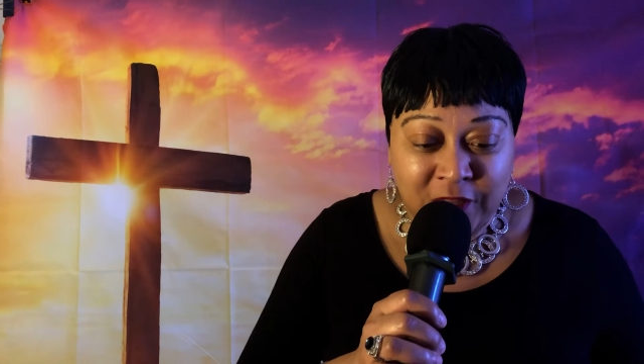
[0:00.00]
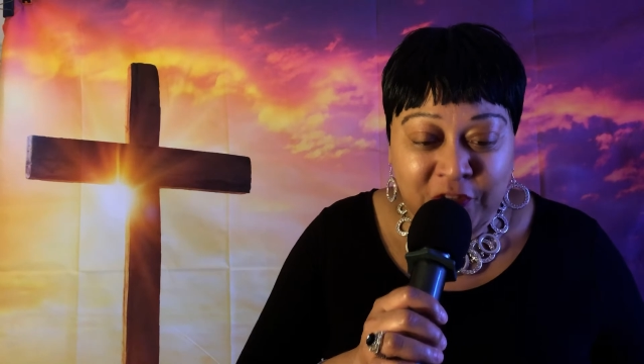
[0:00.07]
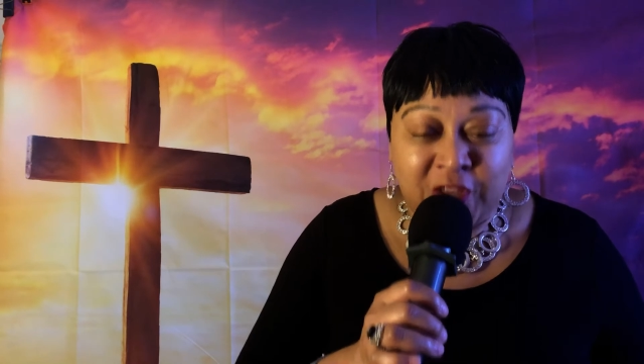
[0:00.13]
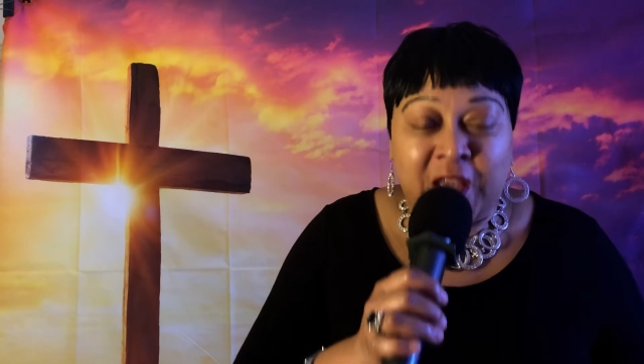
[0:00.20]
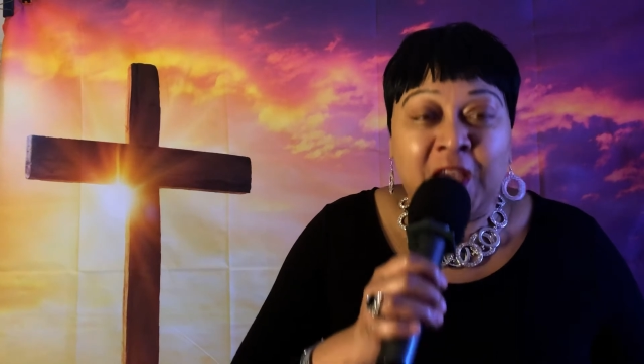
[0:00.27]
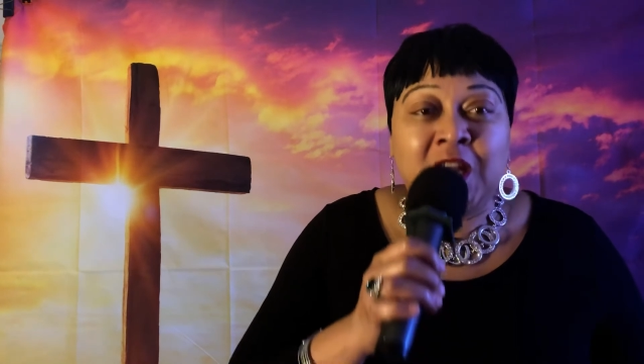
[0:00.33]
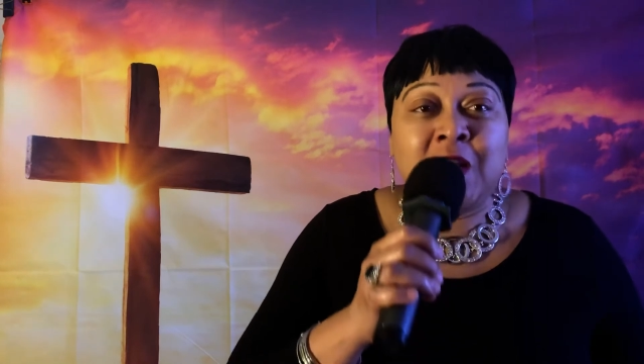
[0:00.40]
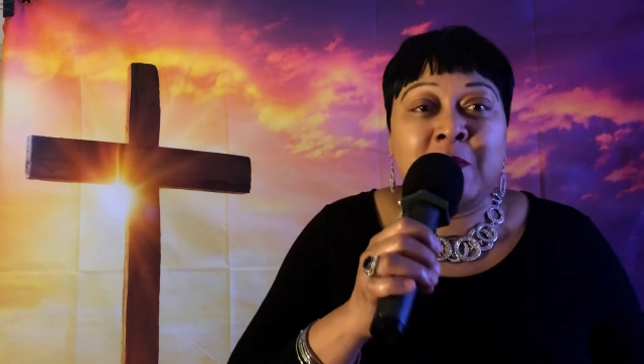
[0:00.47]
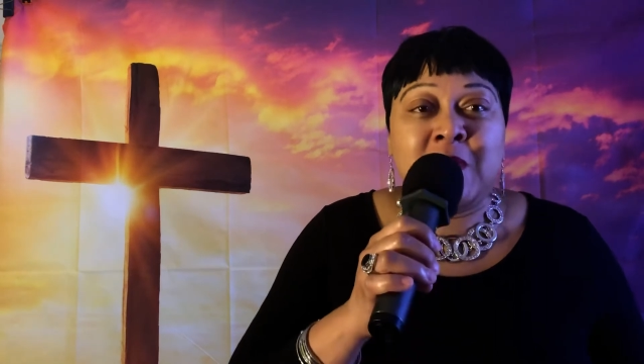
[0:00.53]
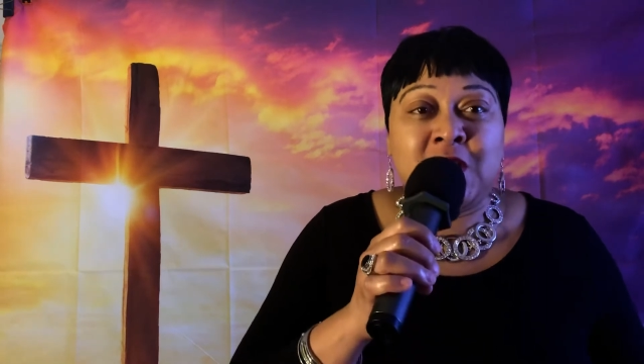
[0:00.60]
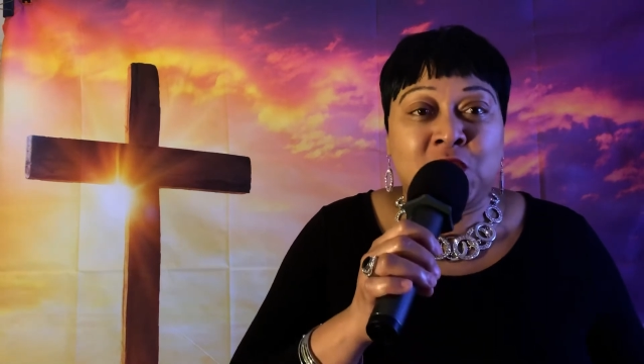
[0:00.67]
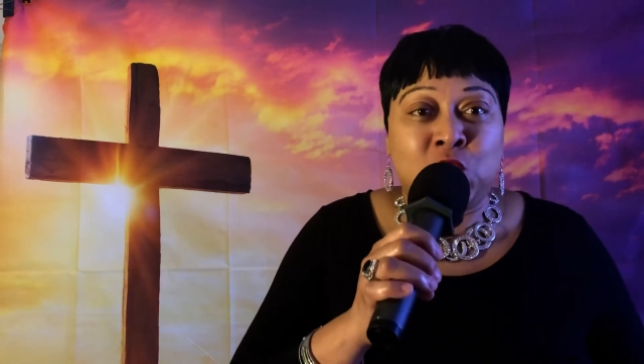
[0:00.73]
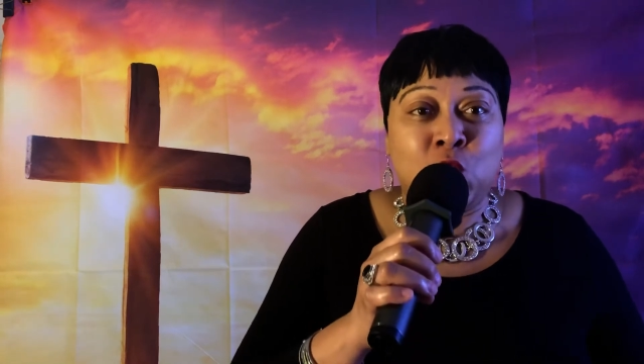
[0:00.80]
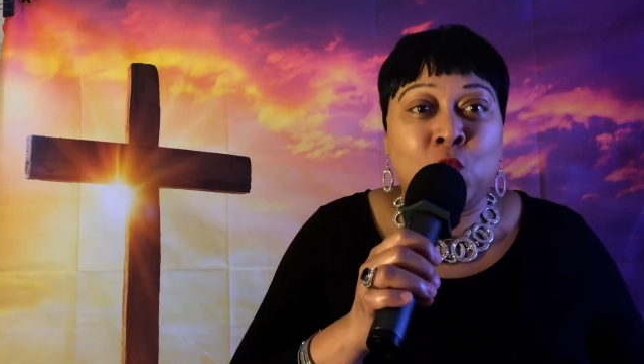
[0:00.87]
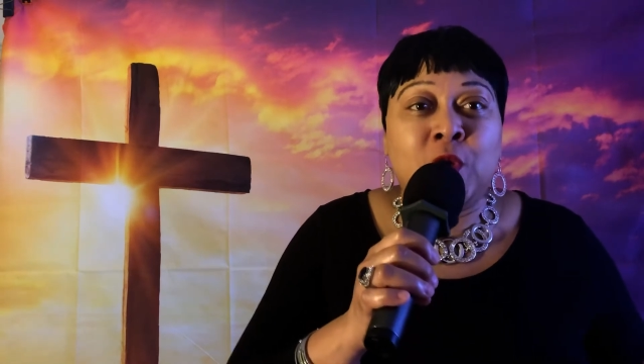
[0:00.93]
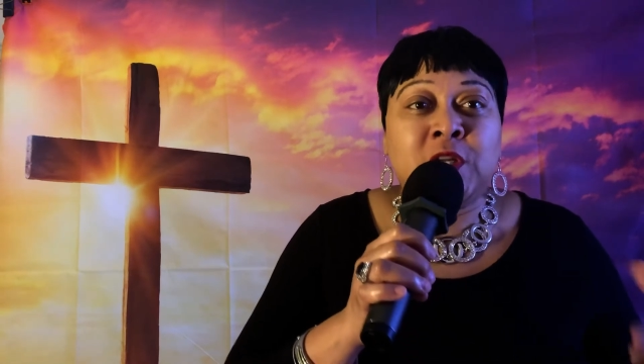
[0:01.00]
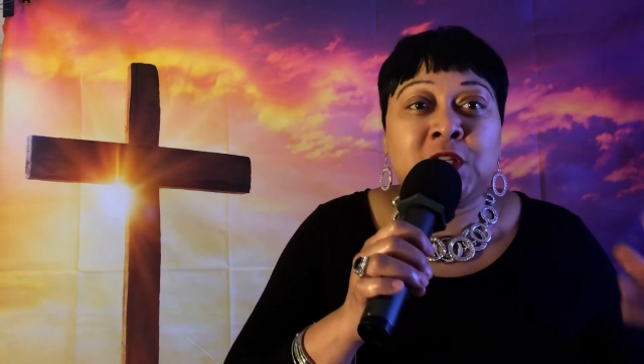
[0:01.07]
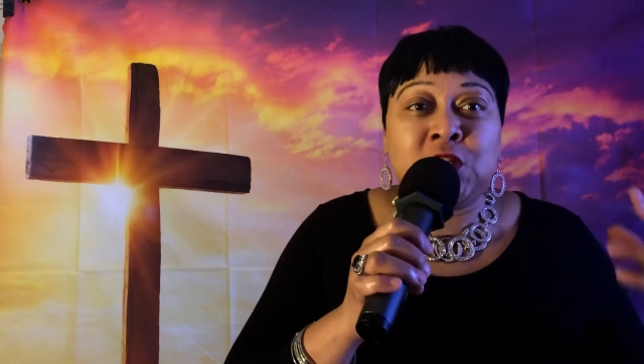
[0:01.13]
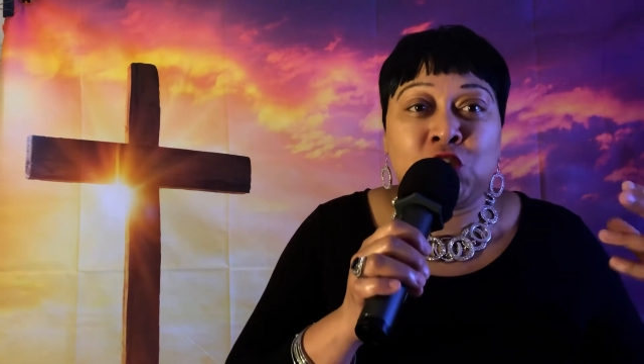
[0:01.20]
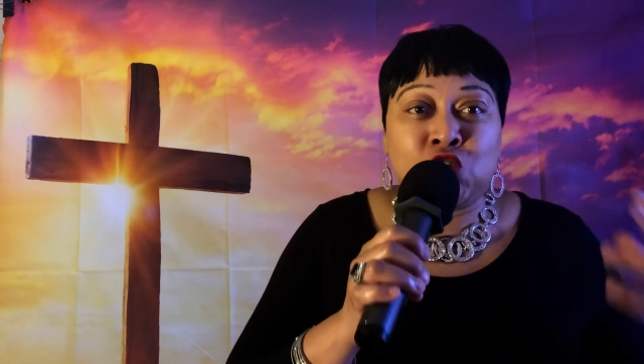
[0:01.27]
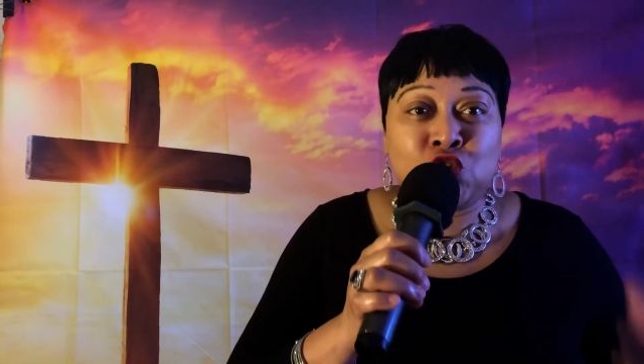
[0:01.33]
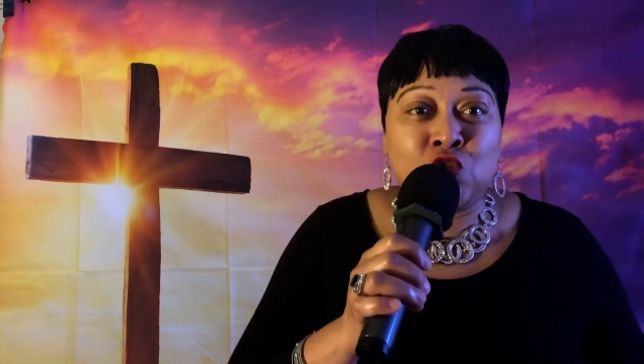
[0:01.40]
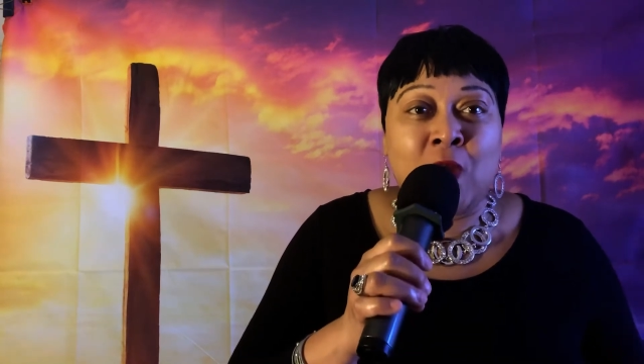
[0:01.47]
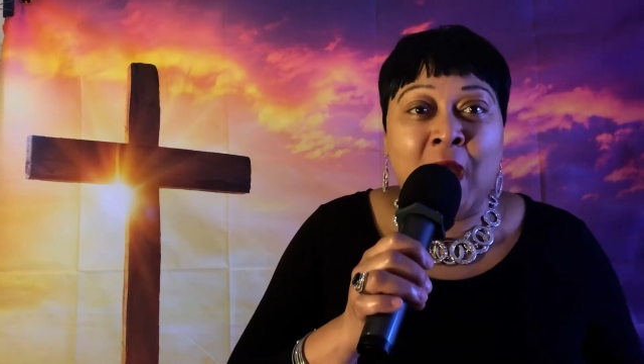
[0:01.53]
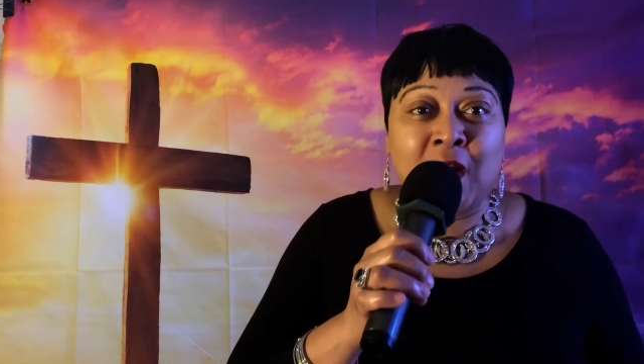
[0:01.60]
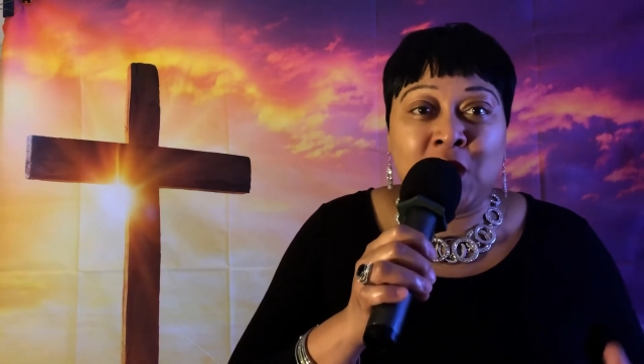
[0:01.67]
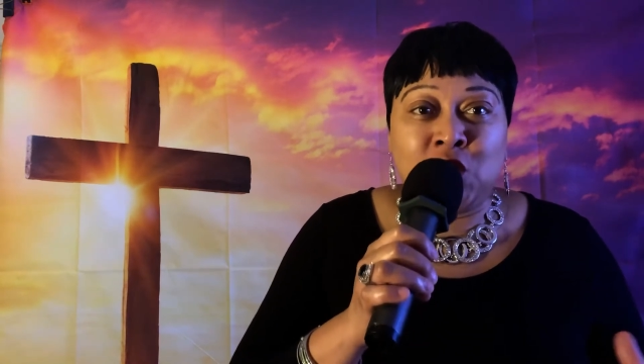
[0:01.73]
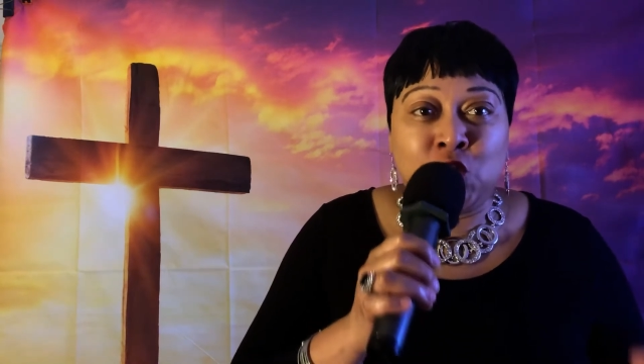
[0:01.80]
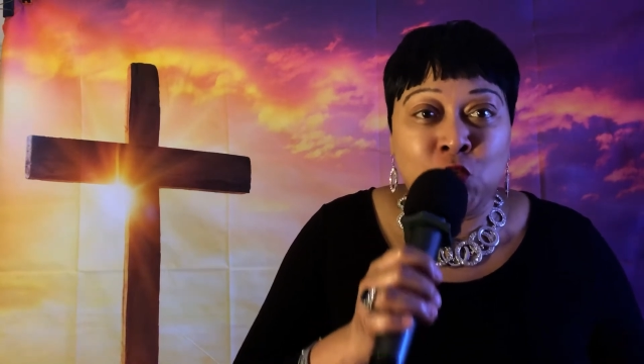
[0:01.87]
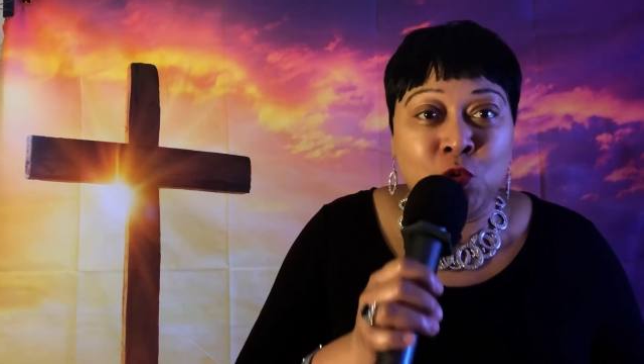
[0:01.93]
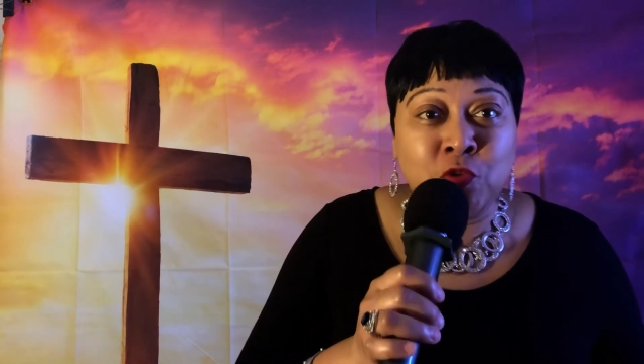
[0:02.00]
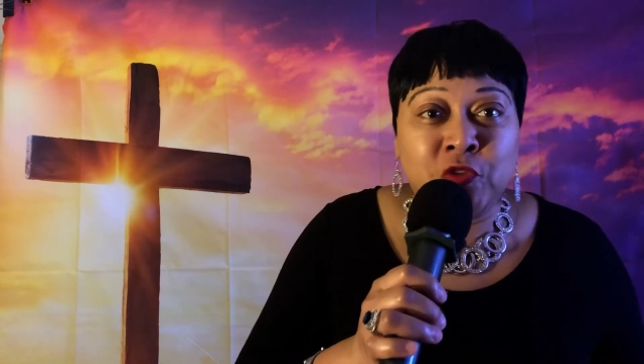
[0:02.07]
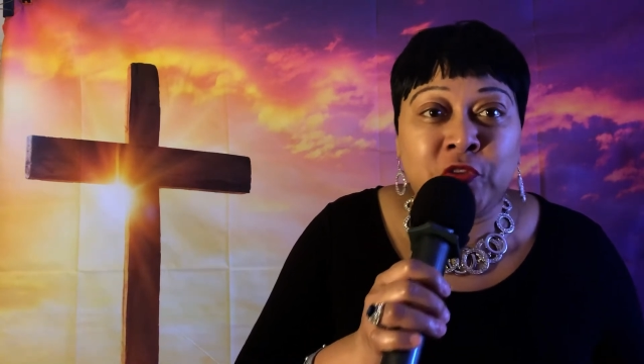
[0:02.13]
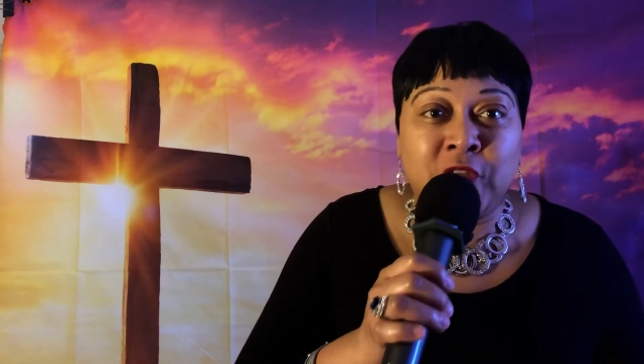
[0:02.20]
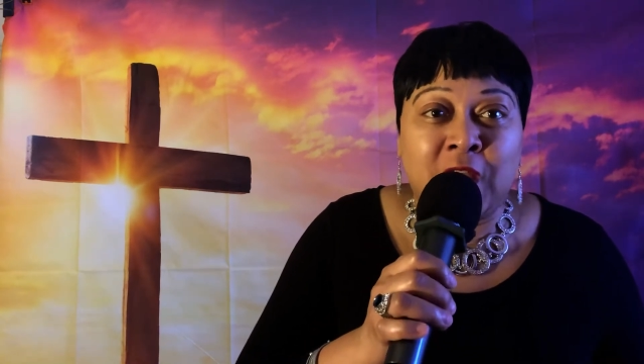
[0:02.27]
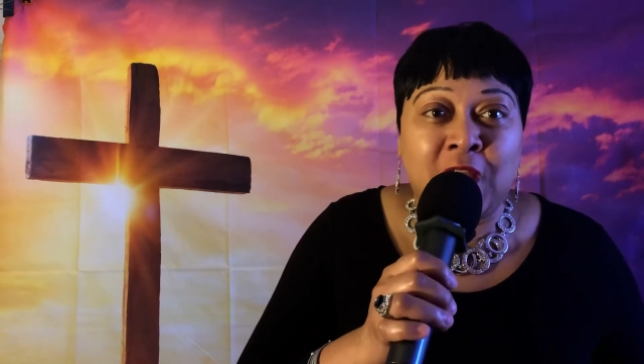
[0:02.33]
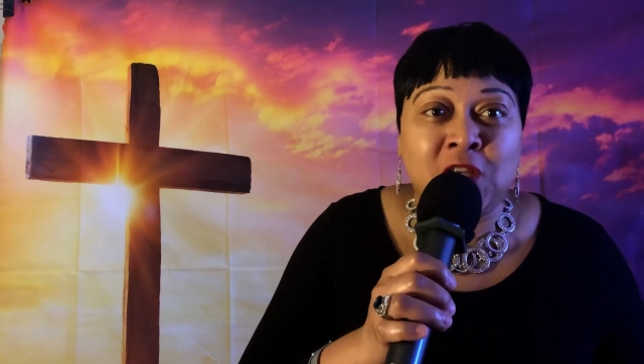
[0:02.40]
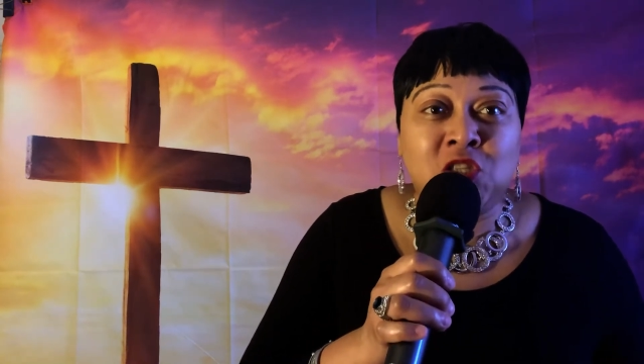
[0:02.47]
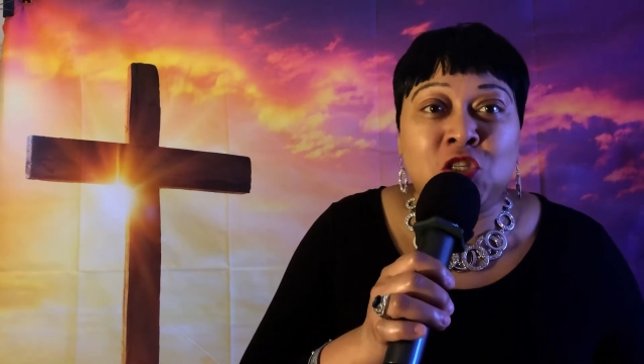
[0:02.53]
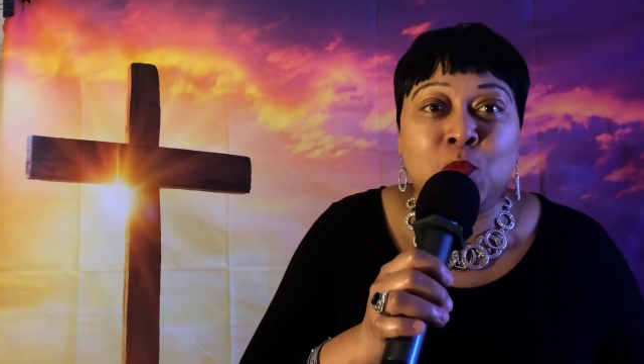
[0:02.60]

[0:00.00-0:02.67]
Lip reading: the enemy is going to try to do things